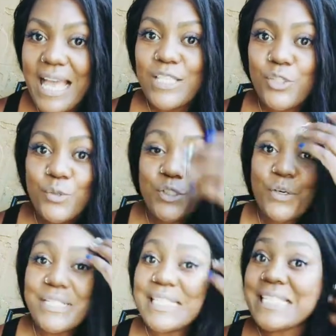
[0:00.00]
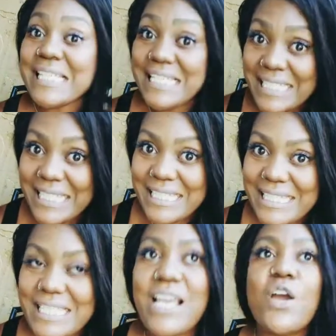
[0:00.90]
to certain diseases,
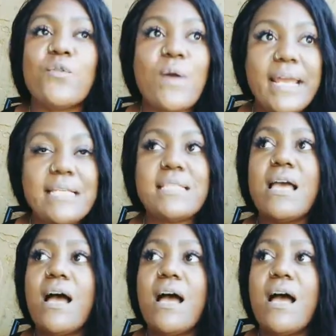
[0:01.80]
right?